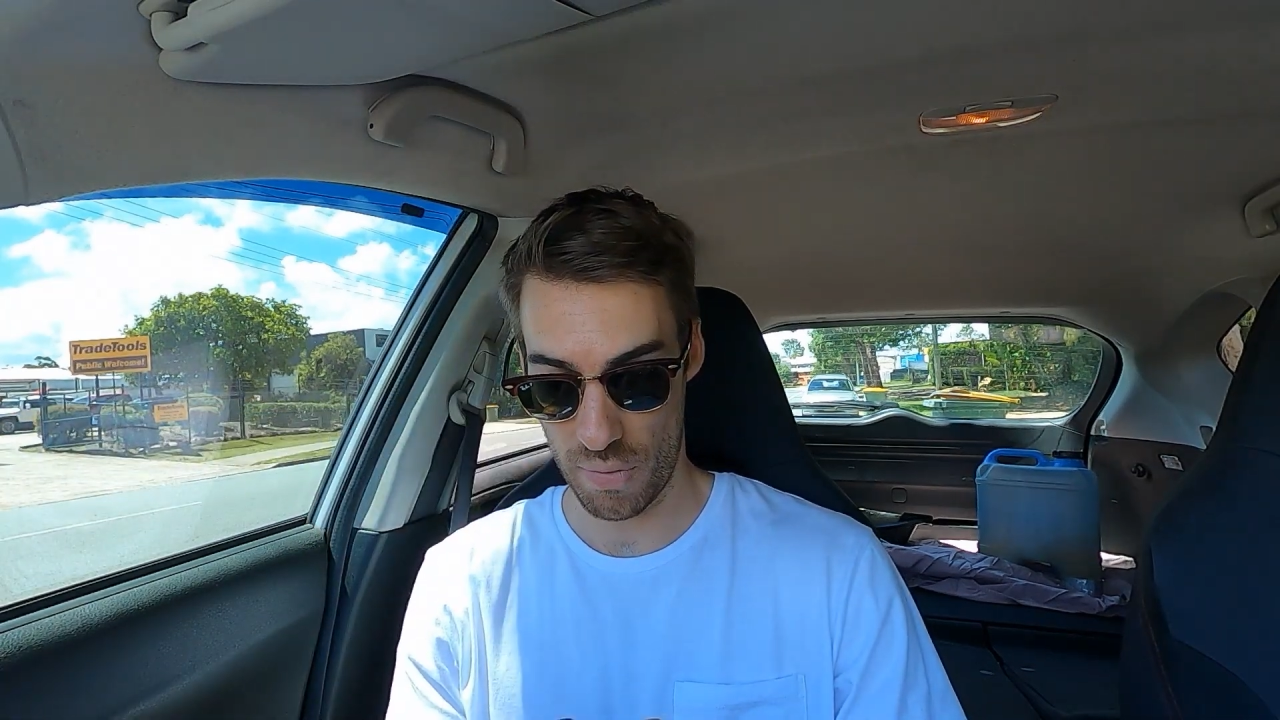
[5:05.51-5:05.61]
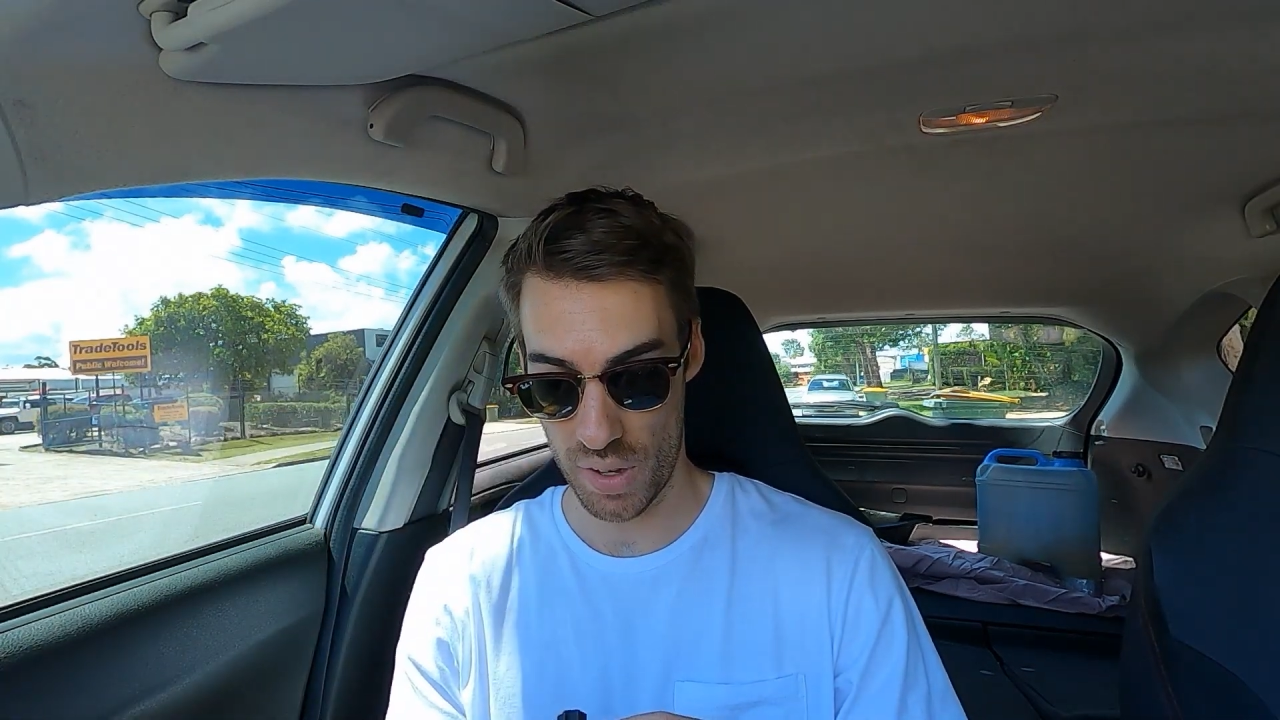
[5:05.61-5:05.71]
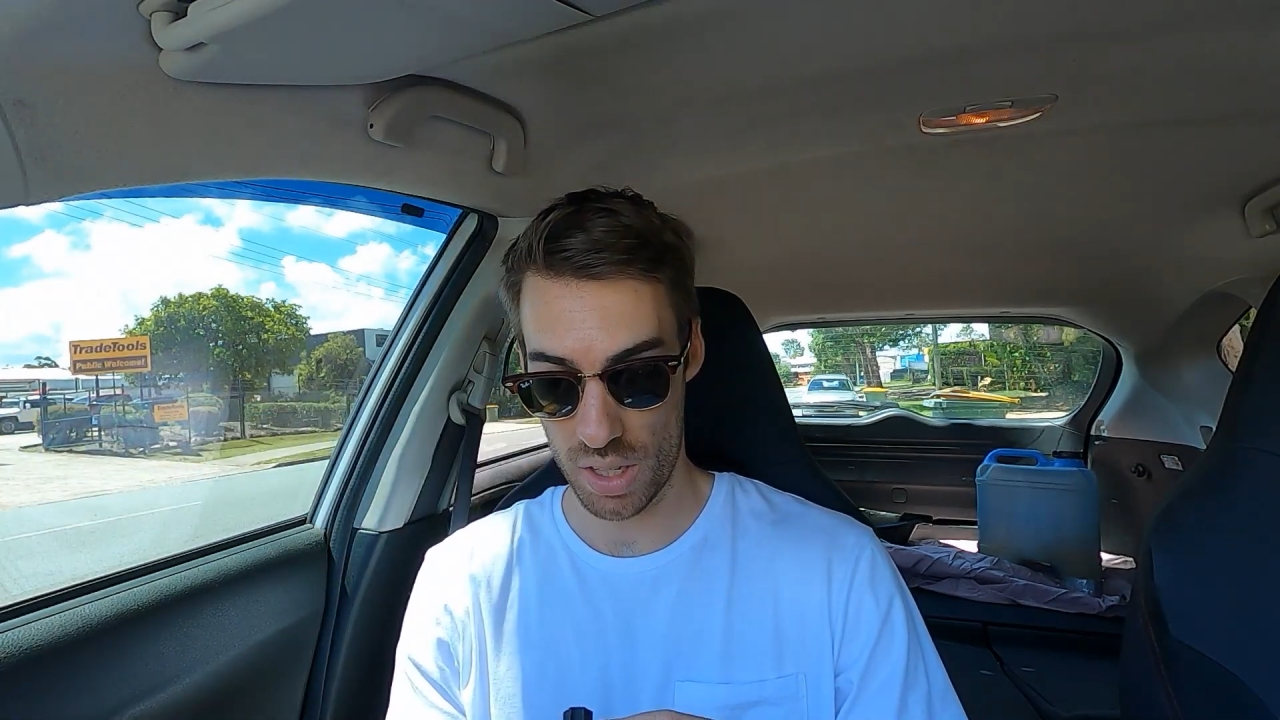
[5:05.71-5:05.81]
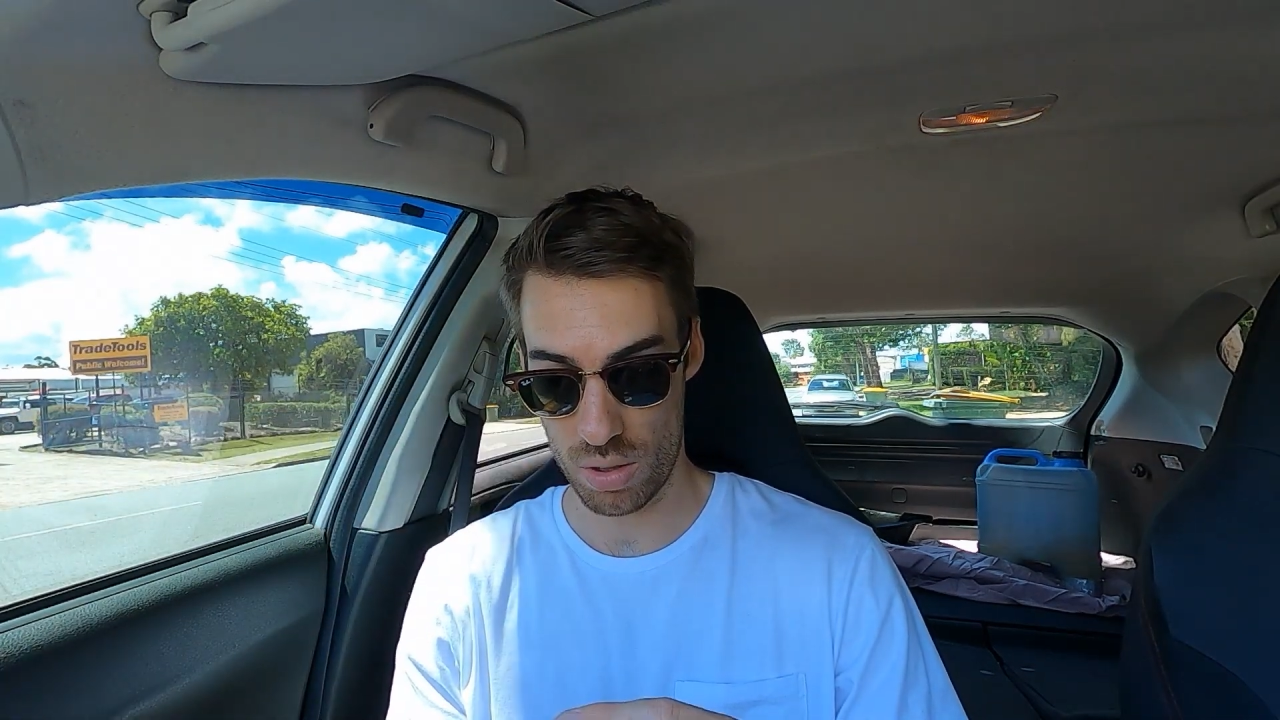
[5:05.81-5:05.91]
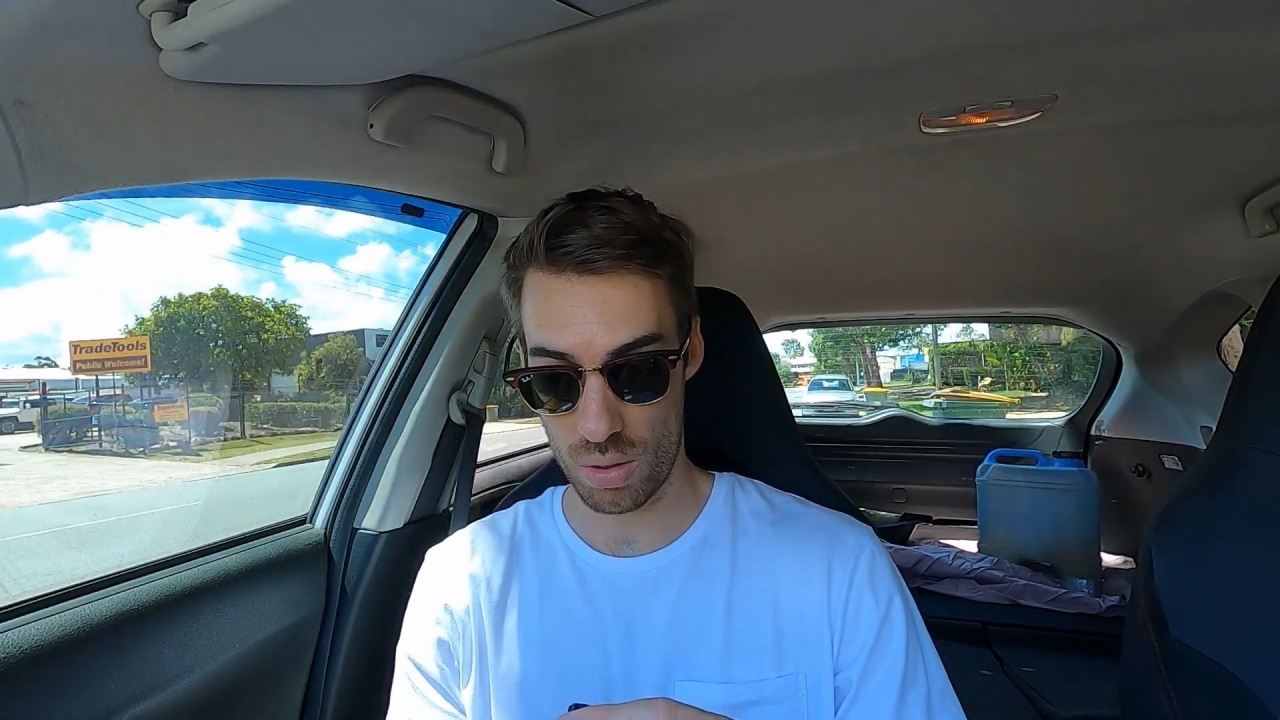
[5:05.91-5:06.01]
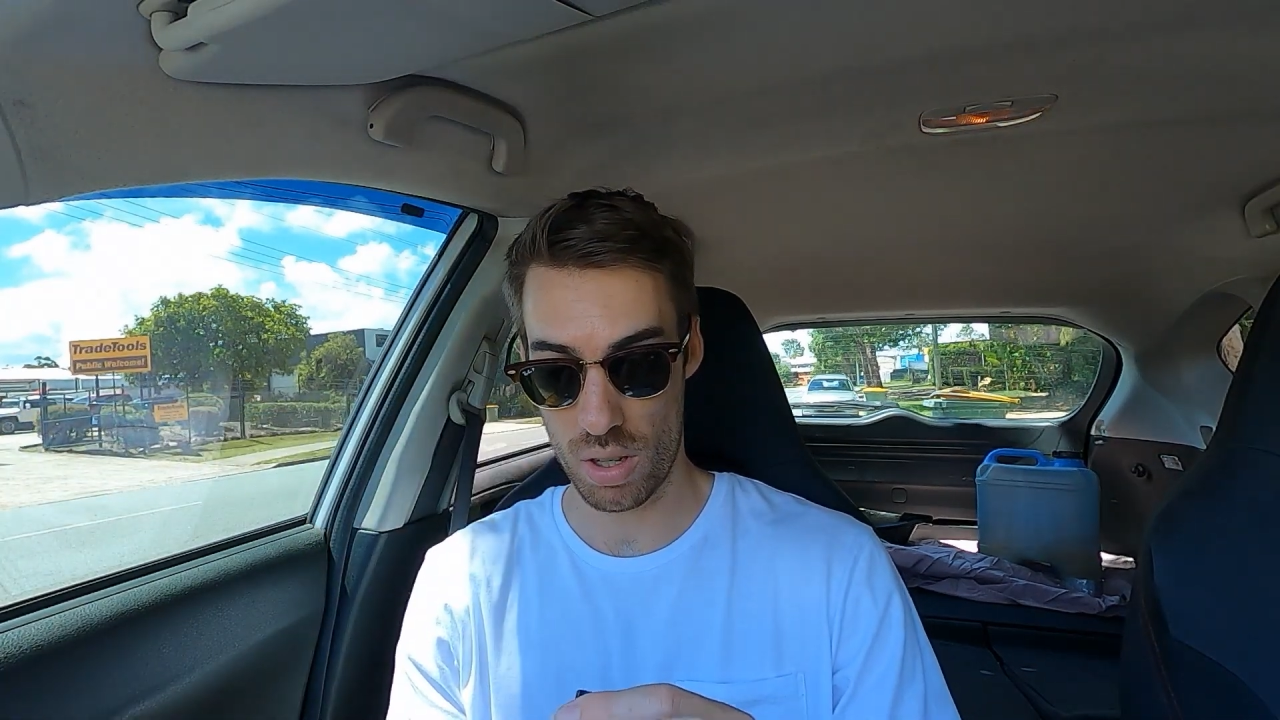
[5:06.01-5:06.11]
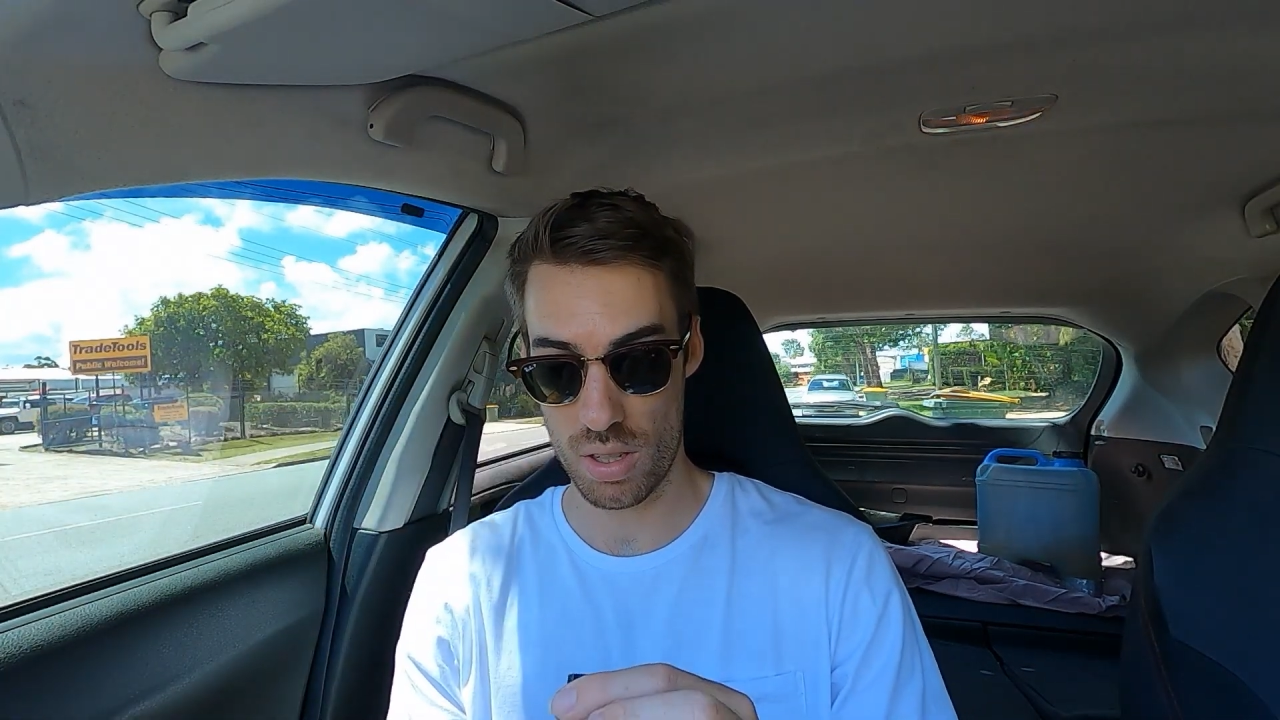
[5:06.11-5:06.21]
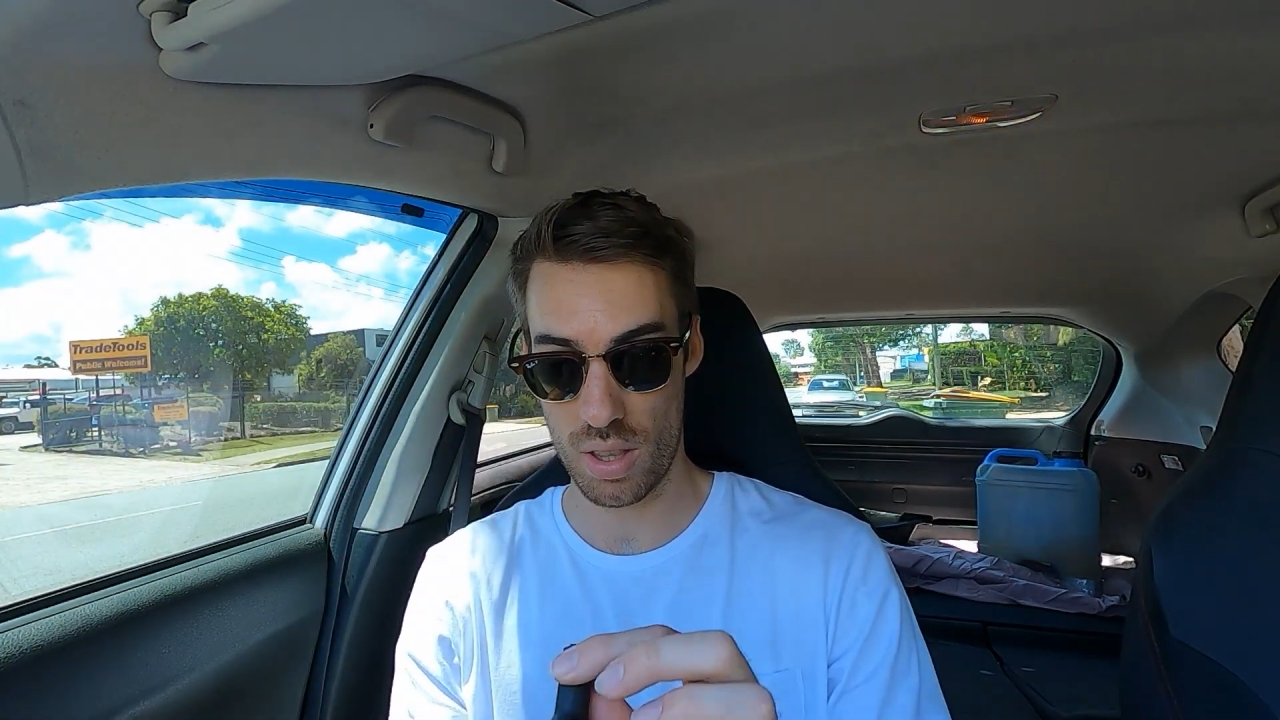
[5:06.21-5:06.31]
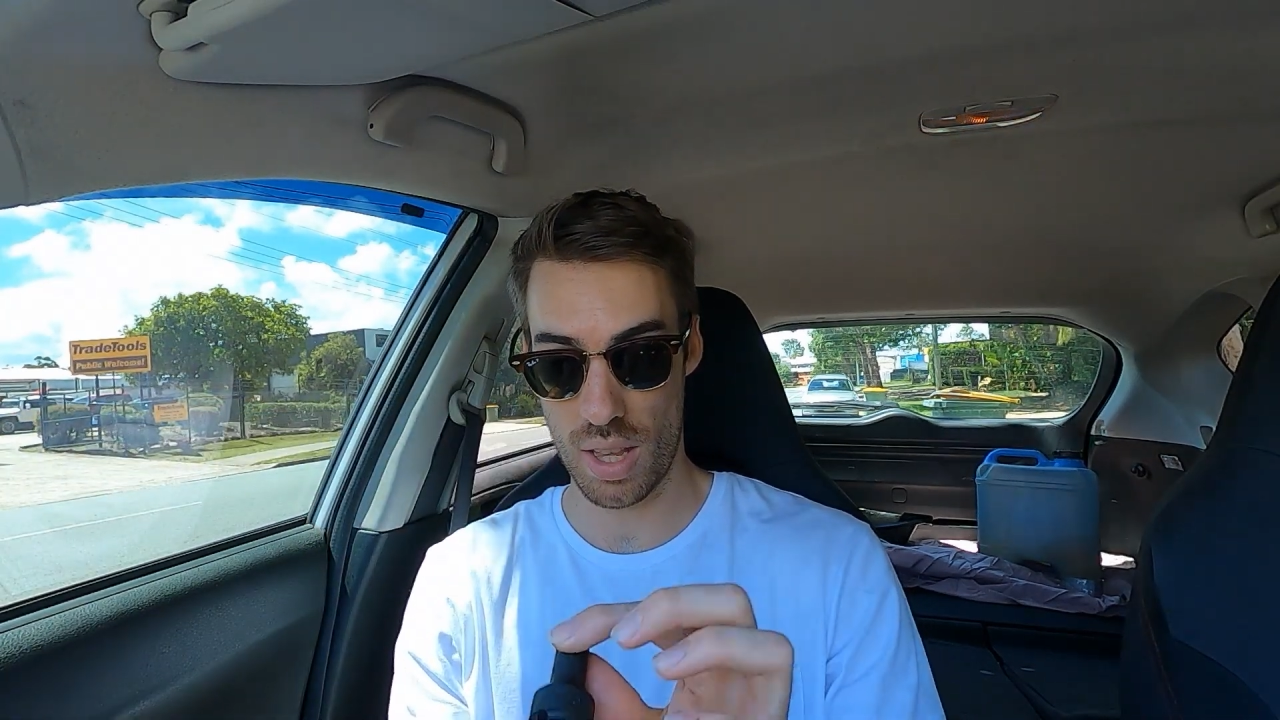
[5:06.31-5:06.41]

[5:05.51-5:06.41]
Fingers crossed